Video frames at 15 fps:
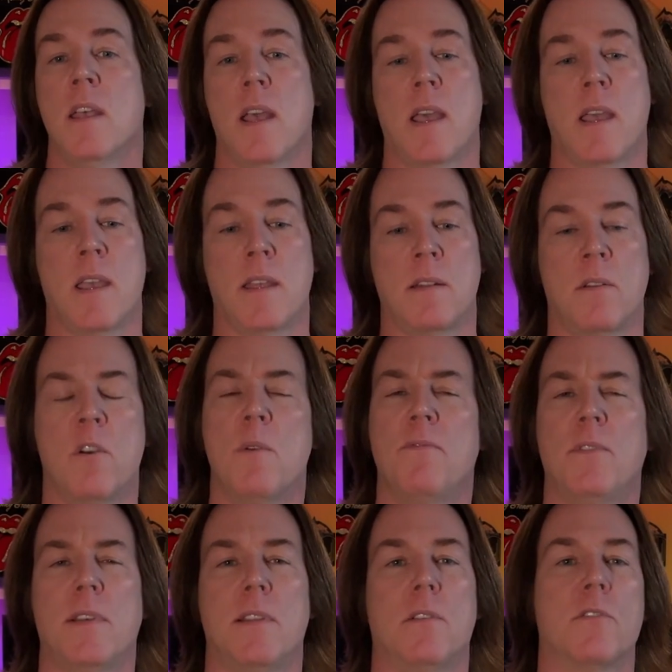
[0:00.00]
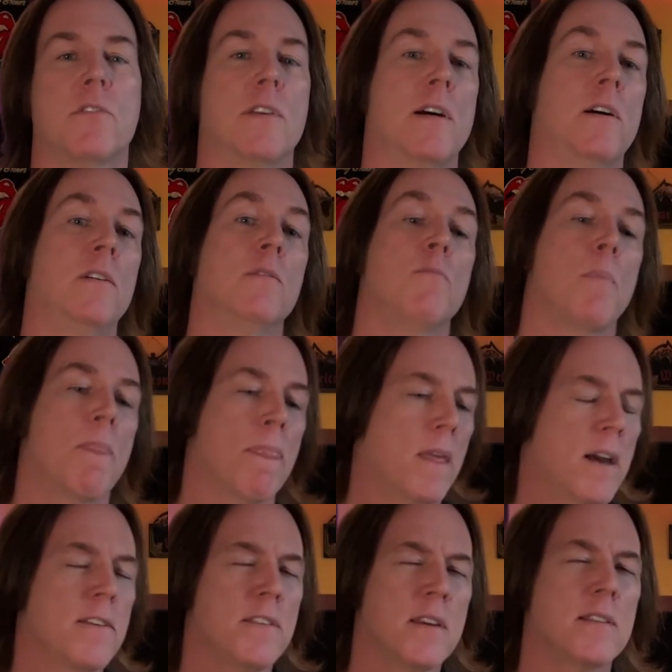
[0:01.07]
And hopefully they'll sell.
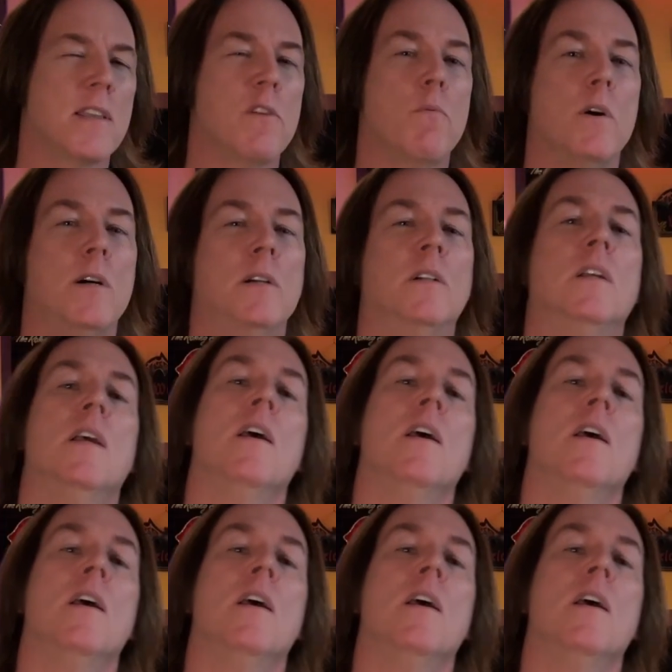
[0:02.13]
I think they will.